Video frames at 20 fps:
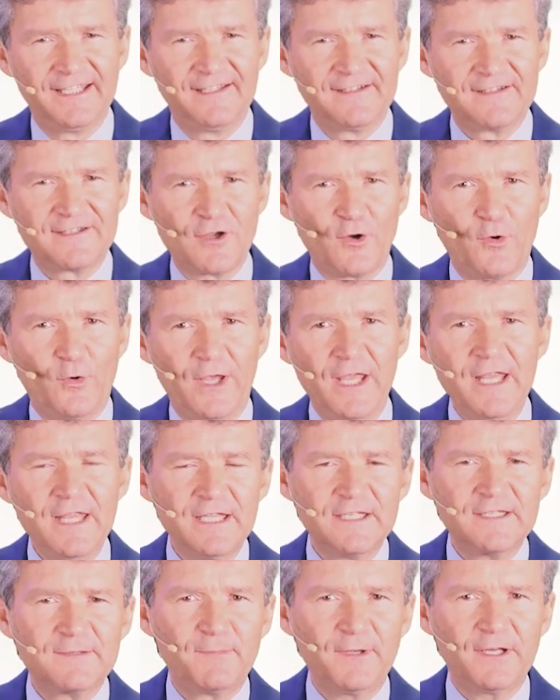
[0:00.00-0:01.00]
So in
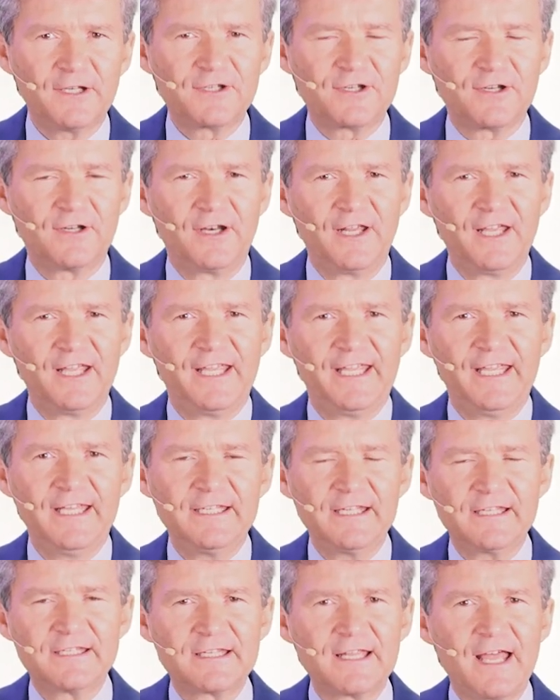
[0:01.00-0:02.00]
this picture, in
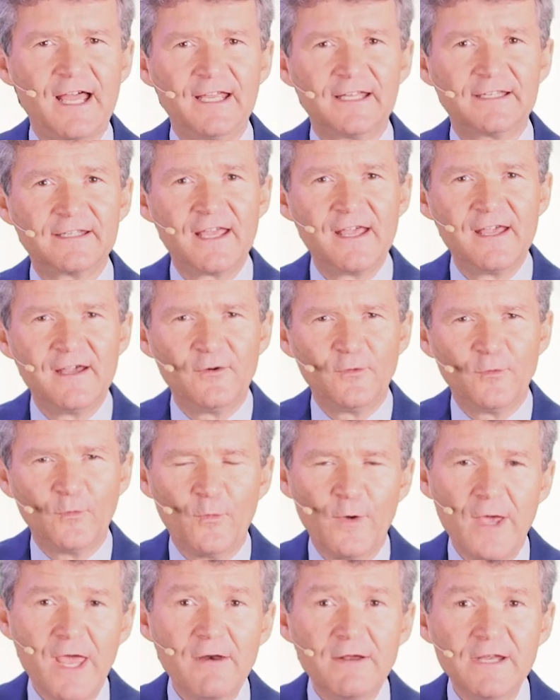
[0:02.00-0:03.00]
this light,
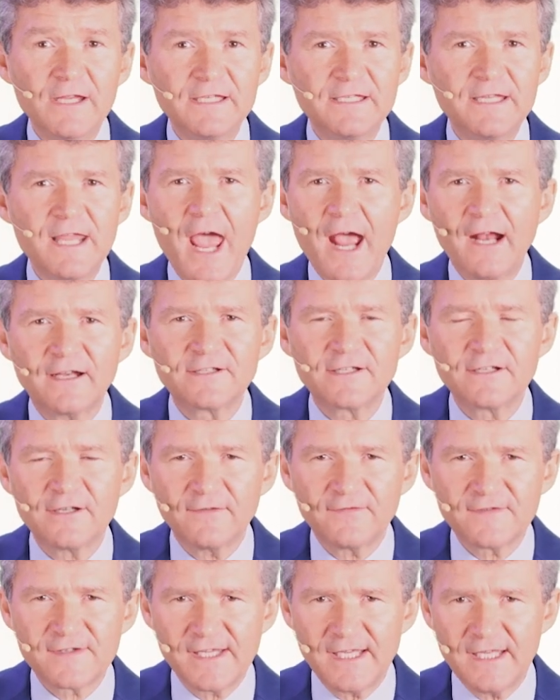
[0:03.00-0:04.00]
where is the action
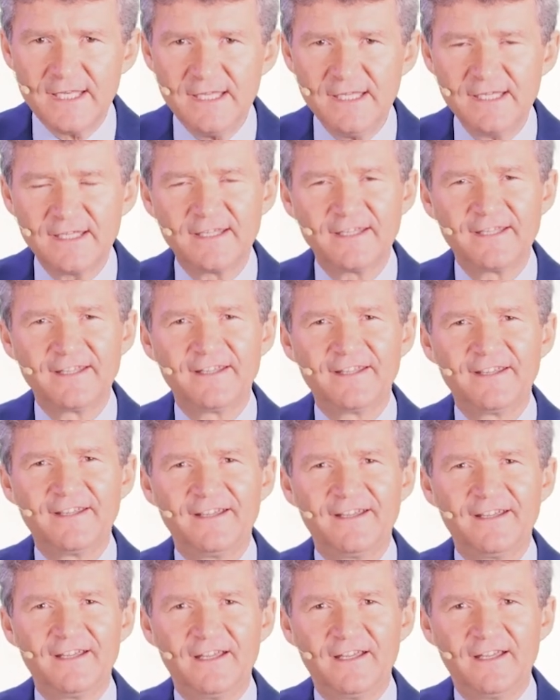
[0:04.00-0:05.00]
of sin?
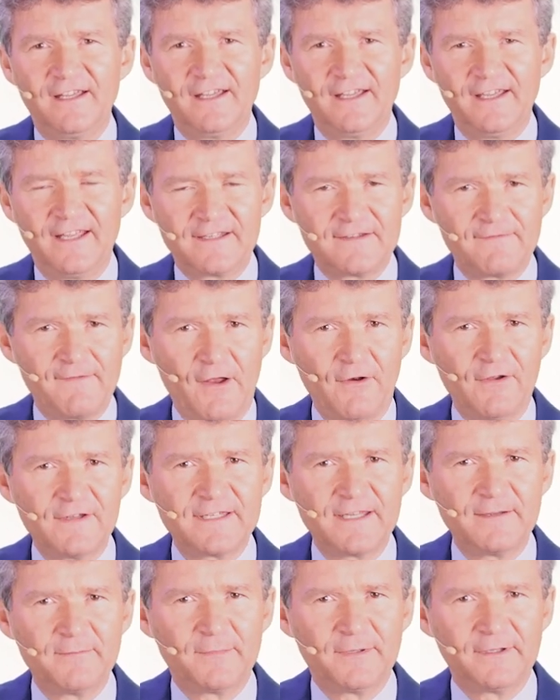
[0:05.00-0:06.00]
It's very
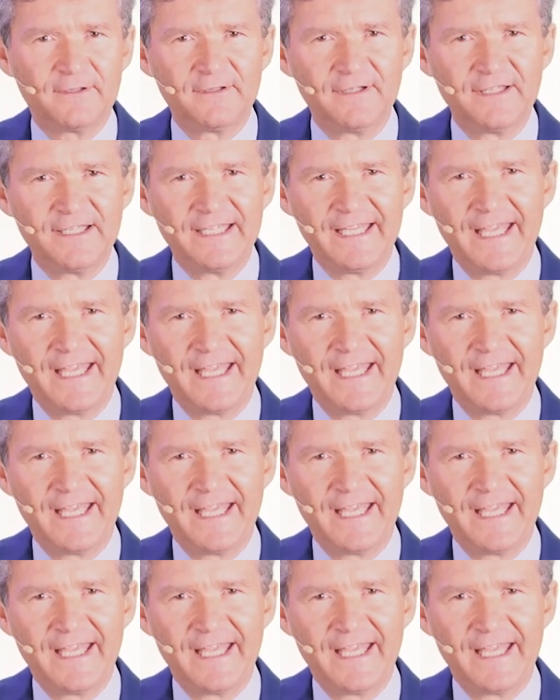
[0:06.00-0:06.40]
simple.